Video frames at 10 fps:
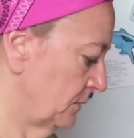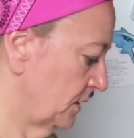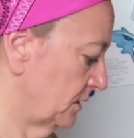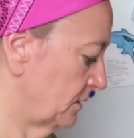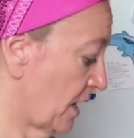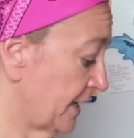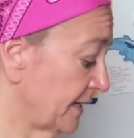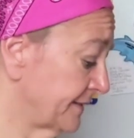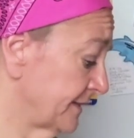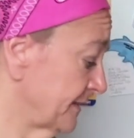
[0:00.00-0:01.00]
And I
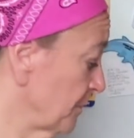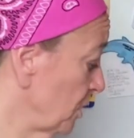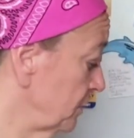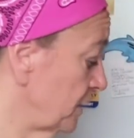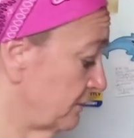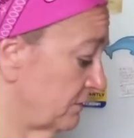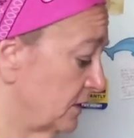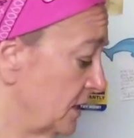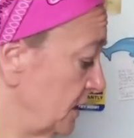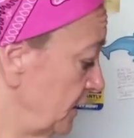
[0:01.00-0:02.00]
guess that's small enough.
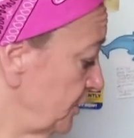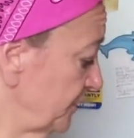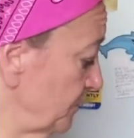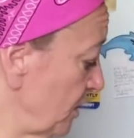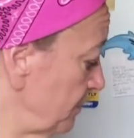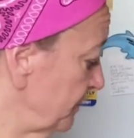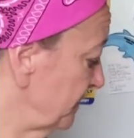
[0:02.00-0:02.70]
You just want them